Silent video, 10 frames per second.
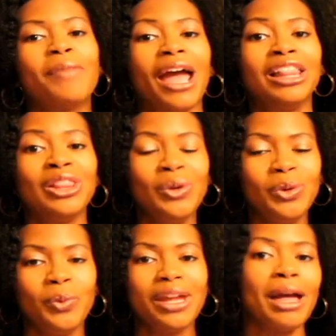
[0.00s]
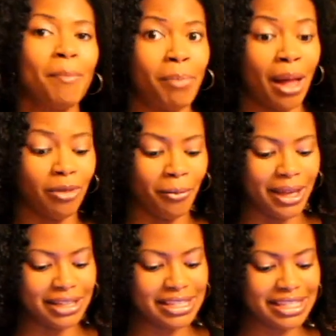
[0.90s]
by Ludwig
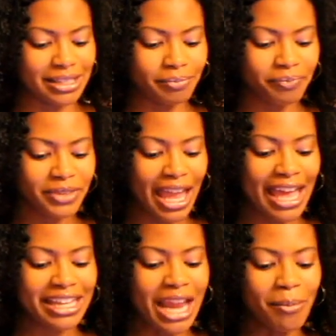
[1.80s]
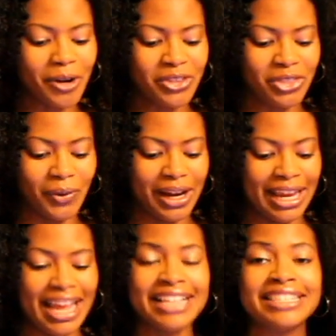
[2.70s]
Bellmans. Number
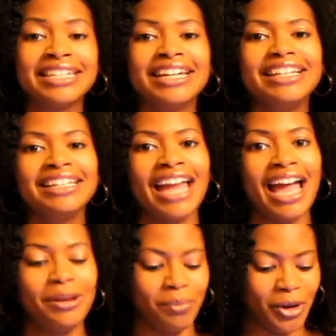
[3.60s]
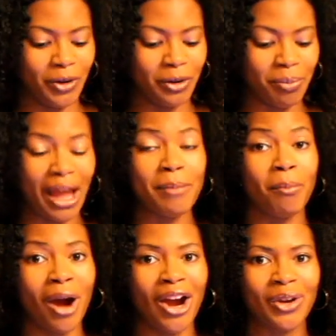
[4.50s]
3 is Good Night Moon by
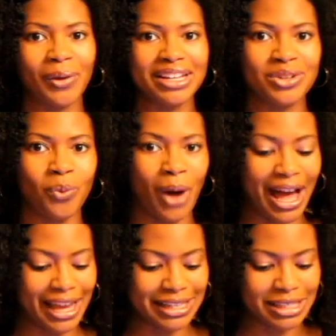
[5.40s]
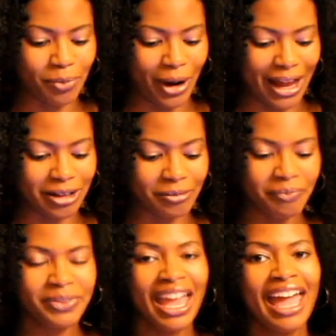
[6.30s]
Margaret Wise Brown.
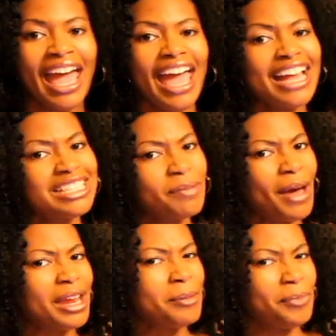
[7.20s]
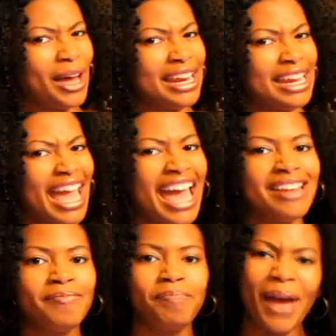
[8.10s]
It's about a bunny
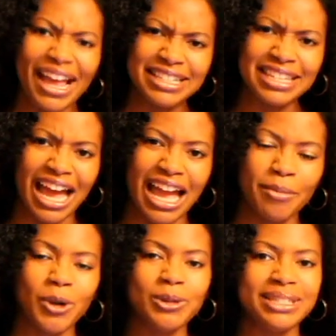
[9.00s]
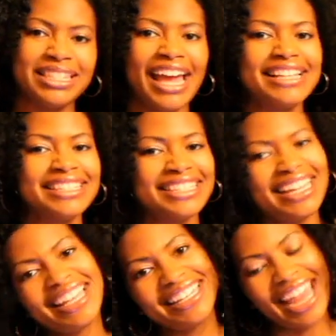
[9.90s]
at bedtime who says
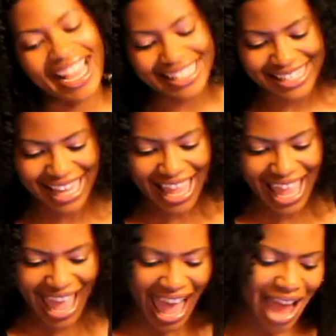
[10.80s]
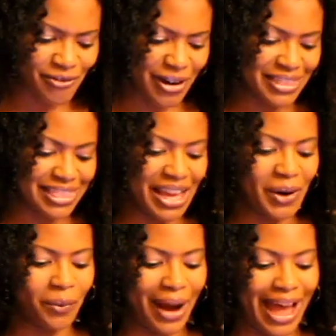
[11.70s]
good night to everything
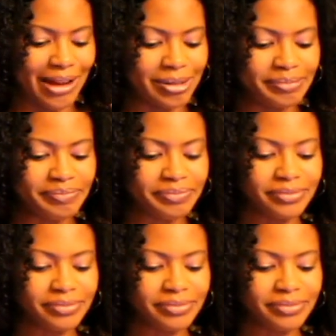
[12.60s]
around.